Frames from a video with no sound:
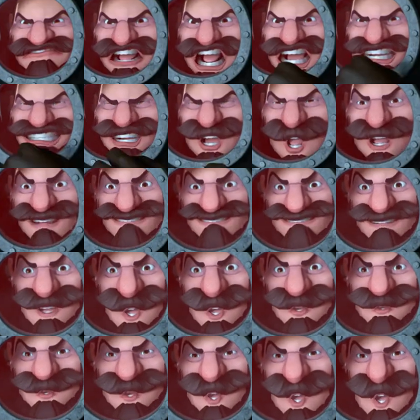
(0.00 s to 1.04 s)
Back off,
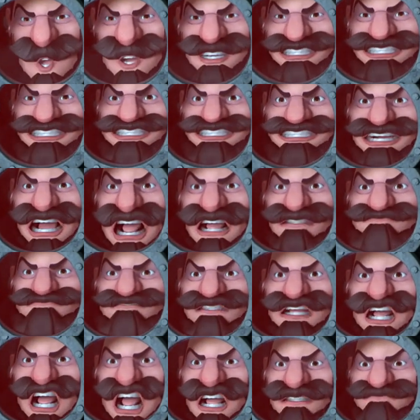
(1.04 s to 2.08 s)
do-gooders! I'm
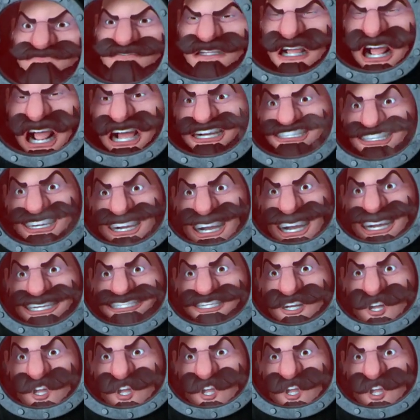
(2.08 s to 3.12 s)
claiming this
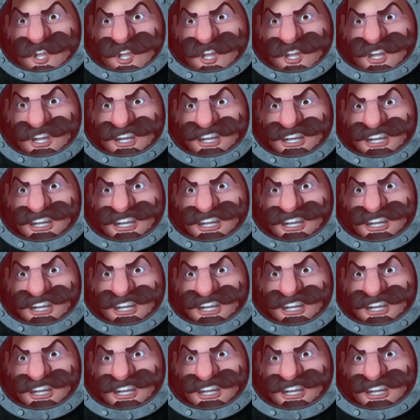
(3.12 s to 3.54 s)
treasure!